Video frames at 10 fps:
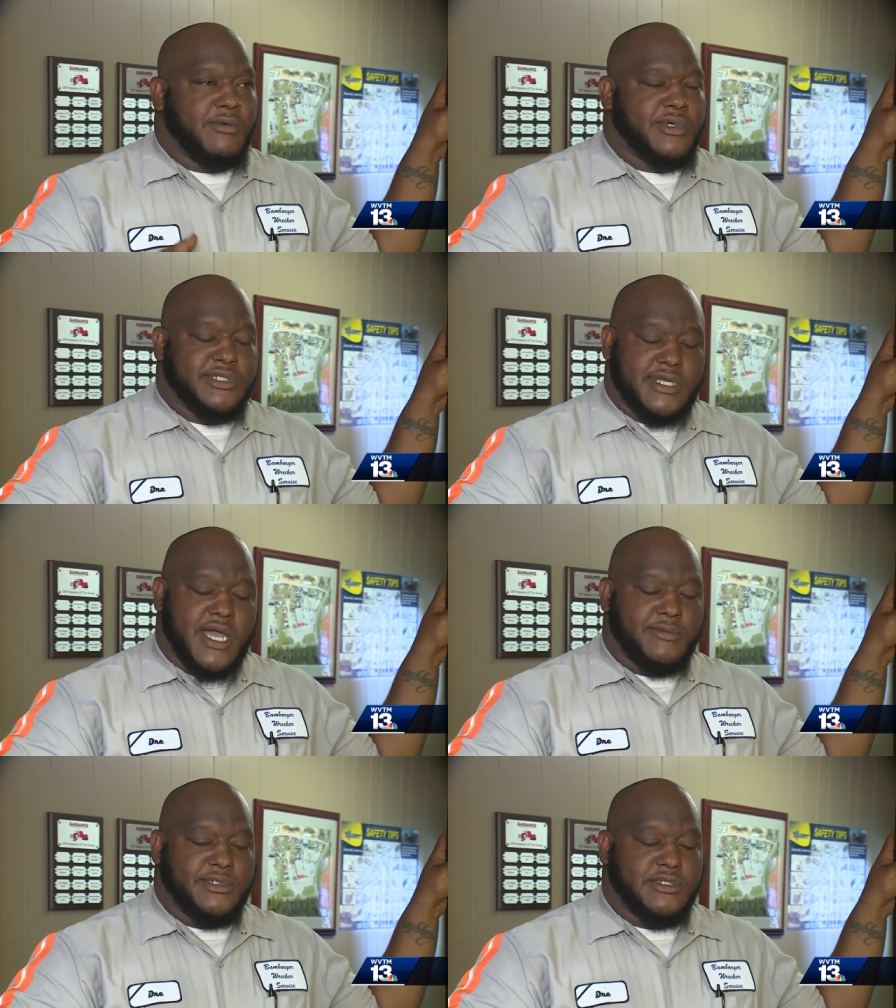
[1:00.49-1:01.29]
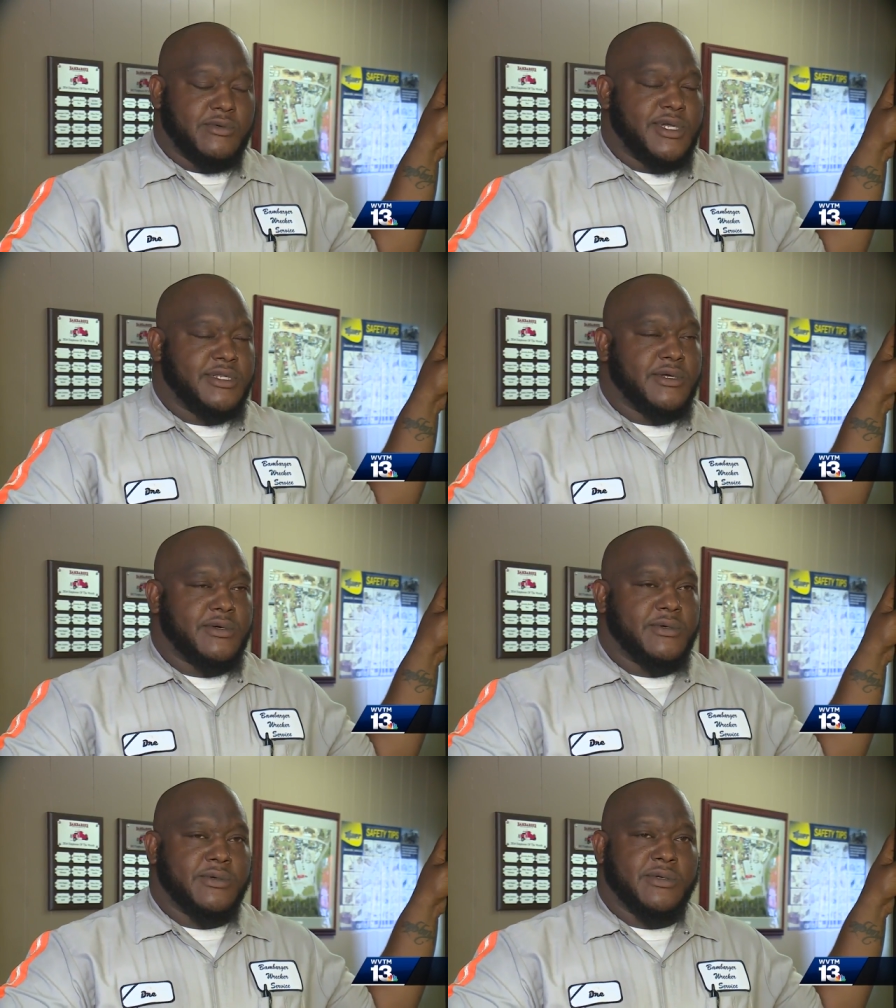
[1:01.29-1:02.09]
Once I got him to the
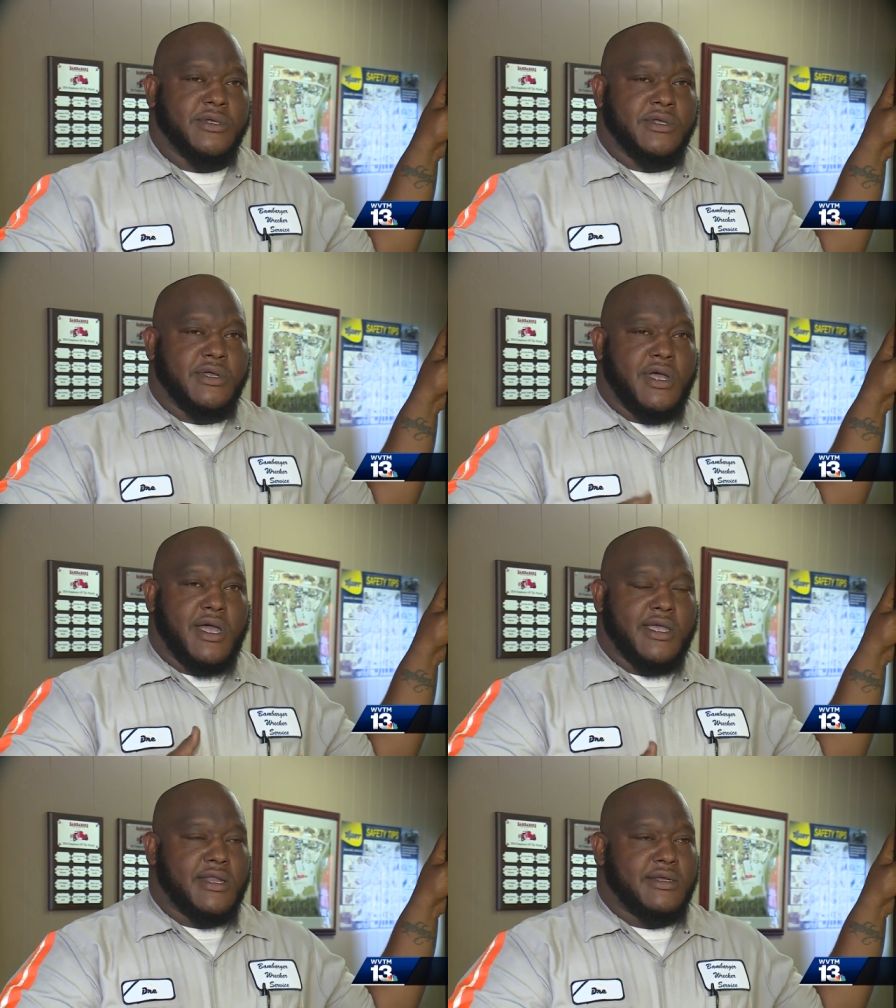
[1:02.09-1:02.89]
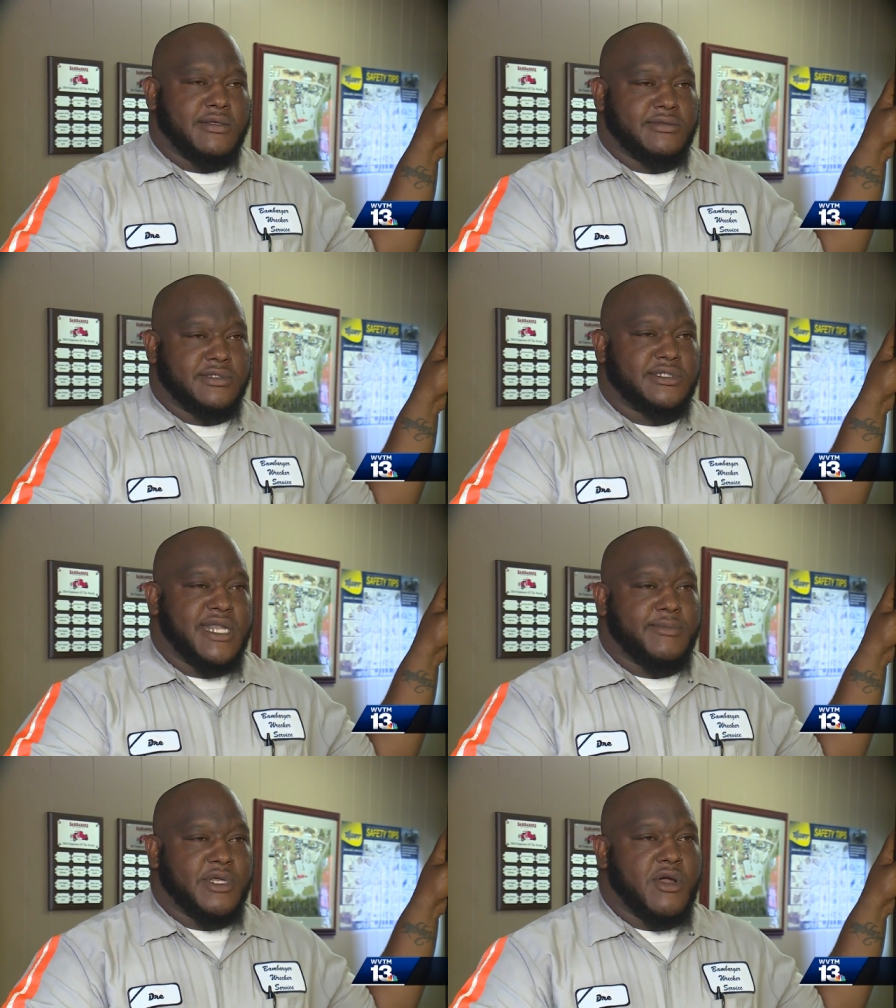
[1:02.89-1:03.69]
window, I kind of
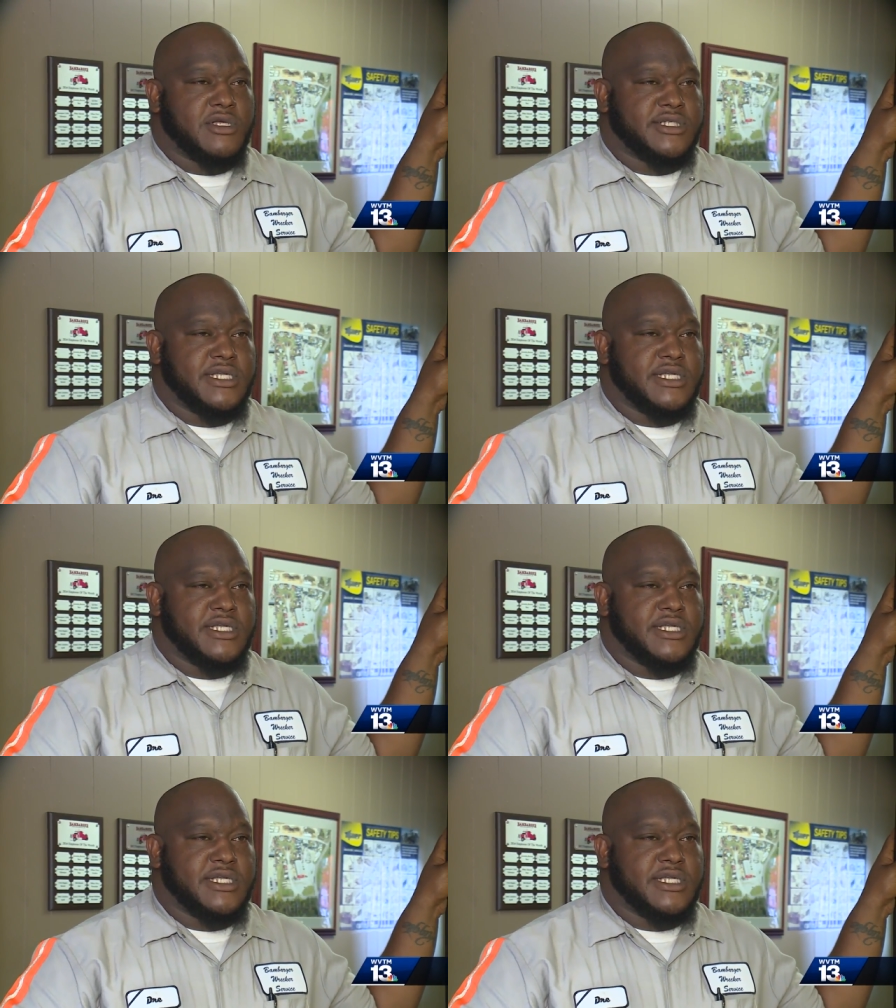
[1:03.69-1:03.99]
snapped the car